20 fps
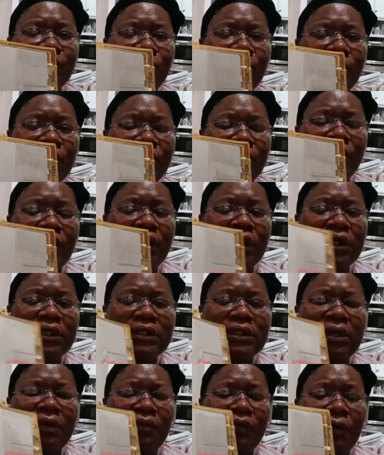order
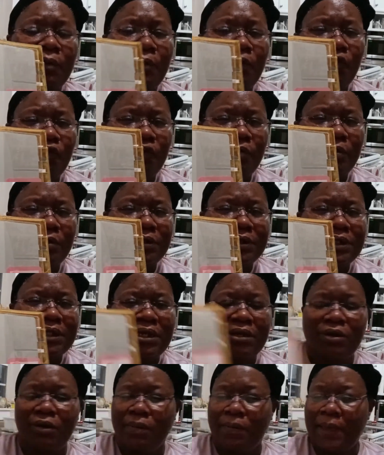some removable
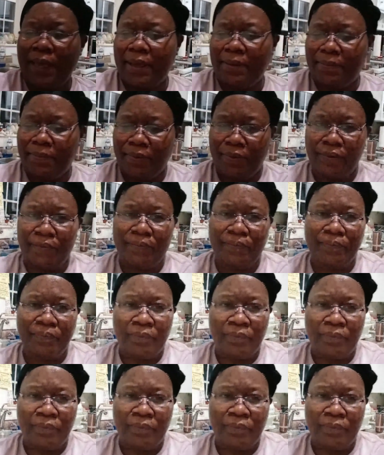sticker paper.